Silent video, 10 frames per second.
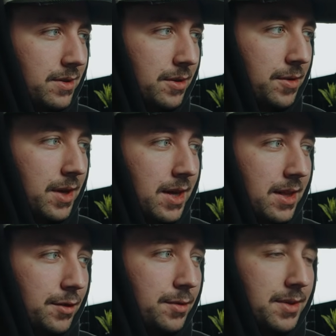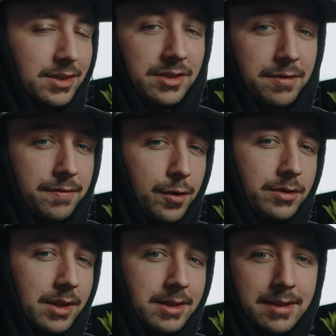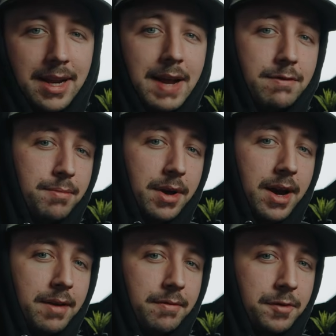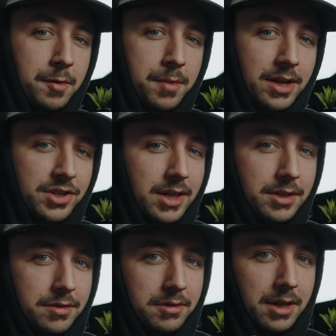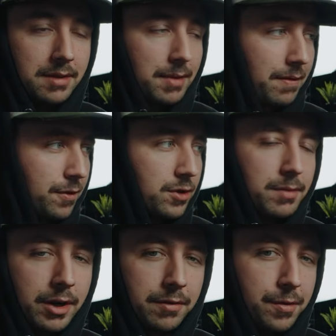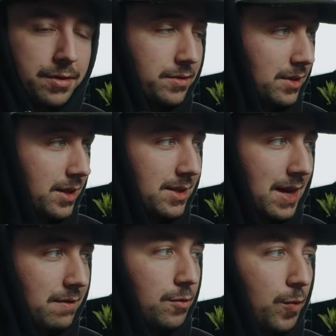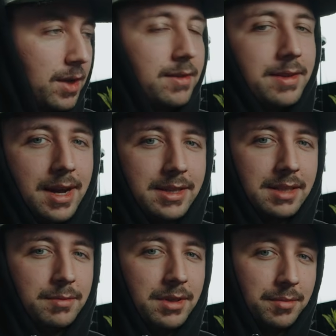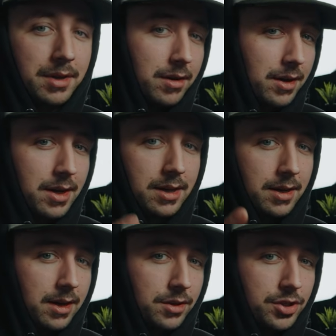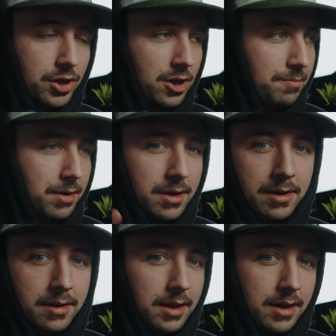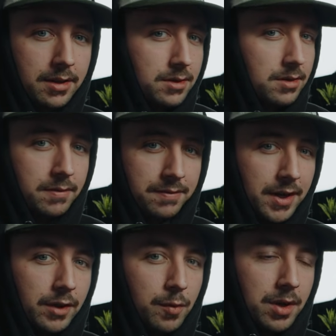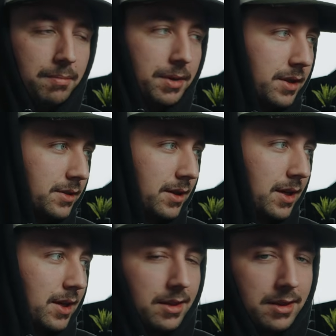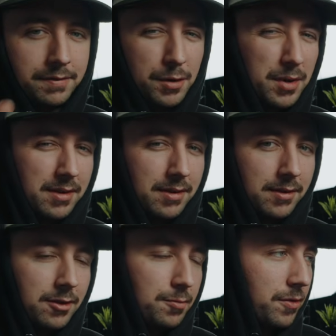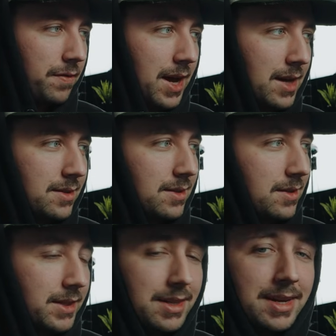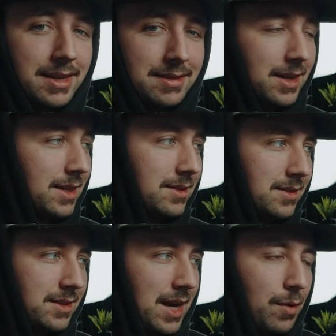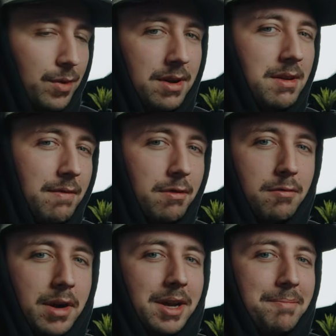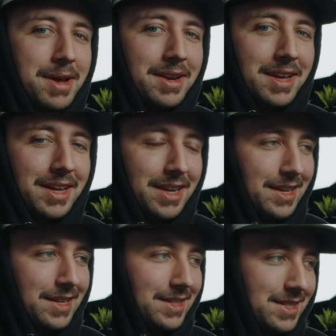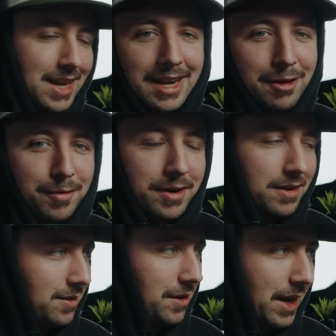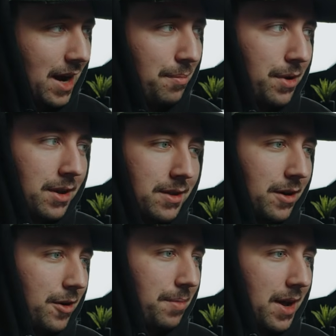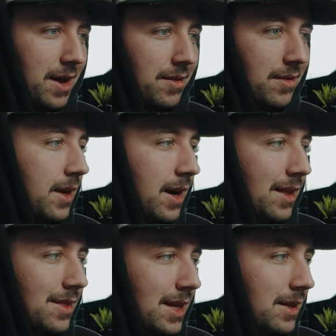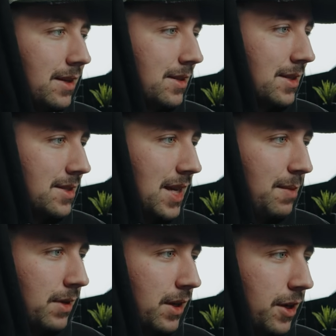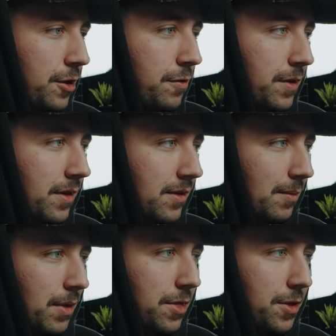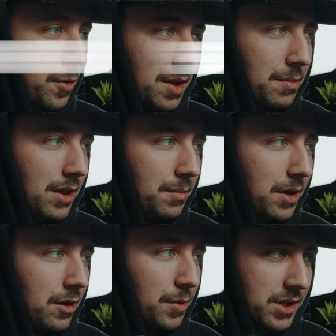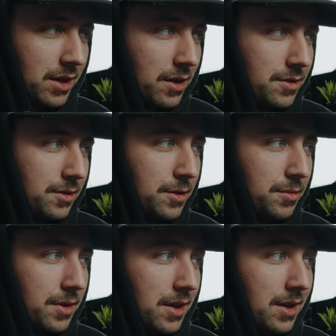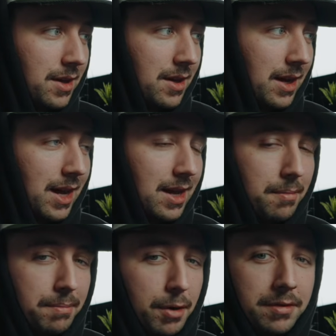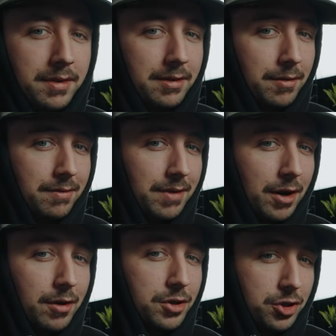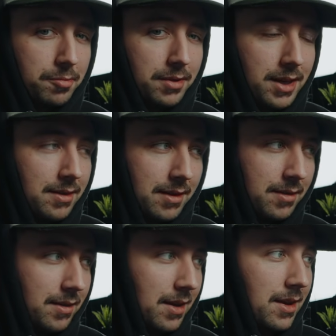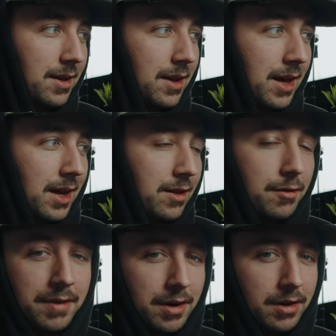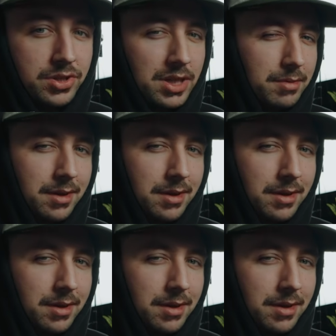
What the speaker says: So this was actually the first lens that I ever bought for my GH3. My first micro four thirds lens ever was the 19mm. It is sharp, it is fairly well built. Focus isn't super fast. It's a nice lens. It's just I would never recommend it to anyone, so I got to put it in the hard pass. And I think the same can go for the Sigma 30mm, which I also owned. Again, both of these are very sharp lenses and they're very cheap.